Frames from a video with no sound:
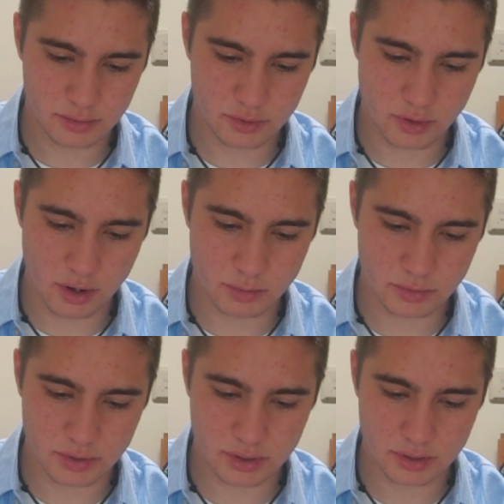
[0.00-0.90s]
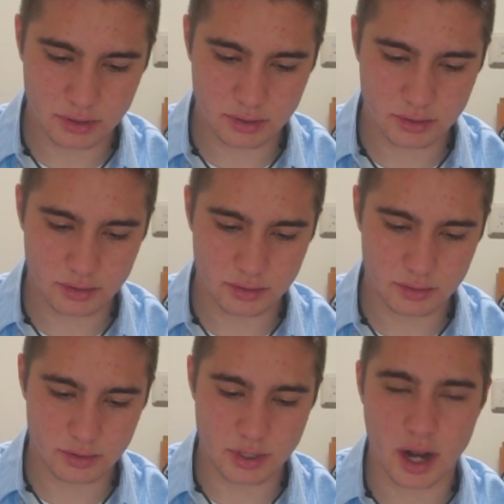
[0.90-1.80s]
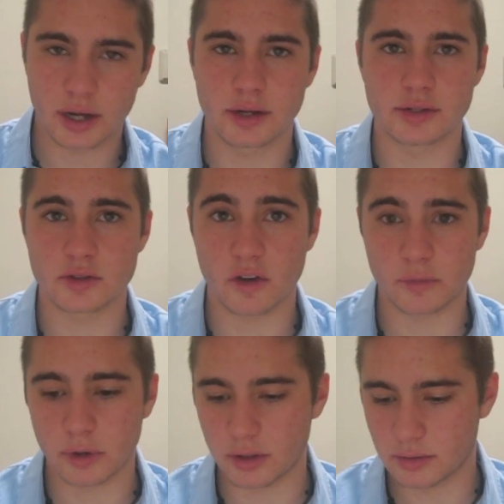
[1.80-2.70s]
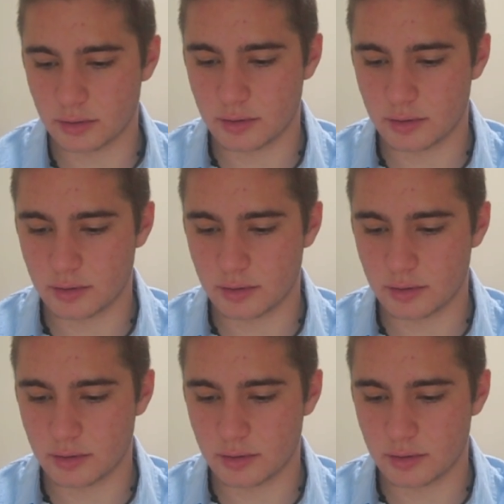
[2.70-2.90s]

drums, soccer, and softball.